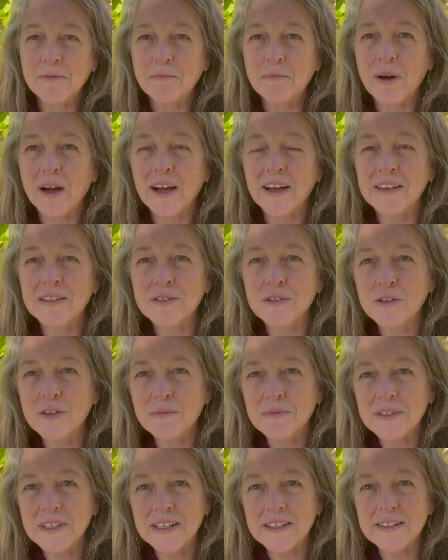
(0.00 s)
by
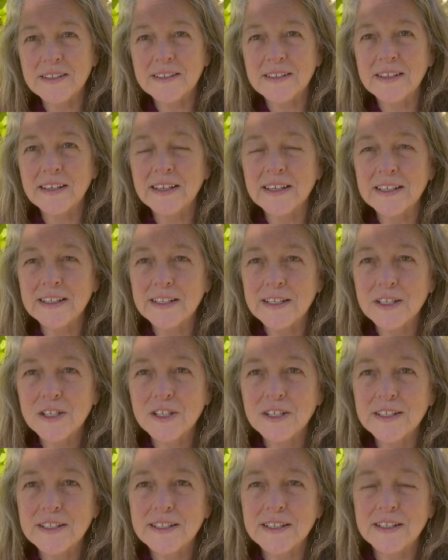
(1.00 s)
circumstances and
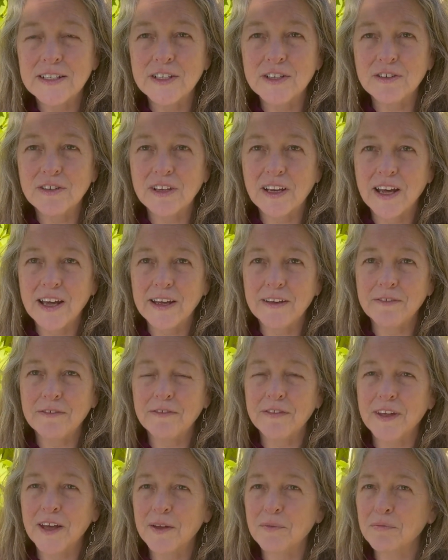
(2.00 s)
conditions in your life
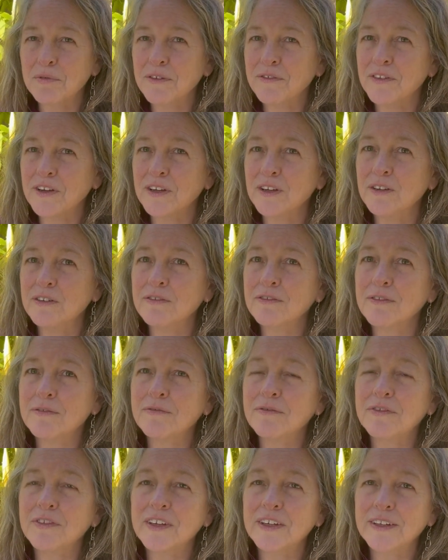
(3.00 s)
that prevent you from
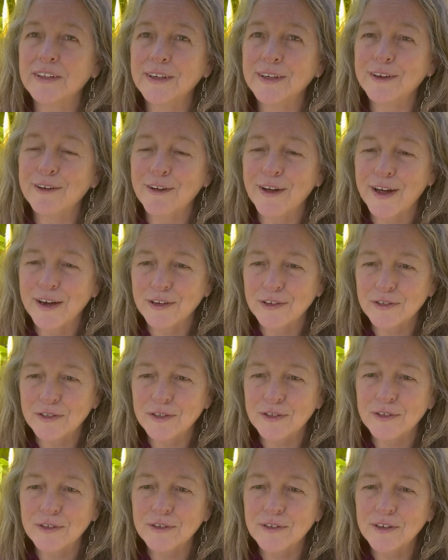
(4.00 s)
feeling
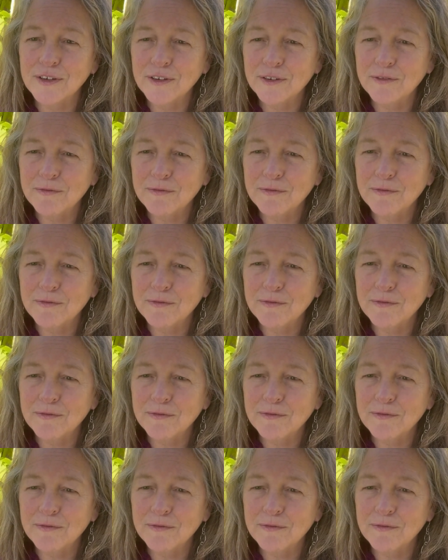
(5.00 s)
gratitude.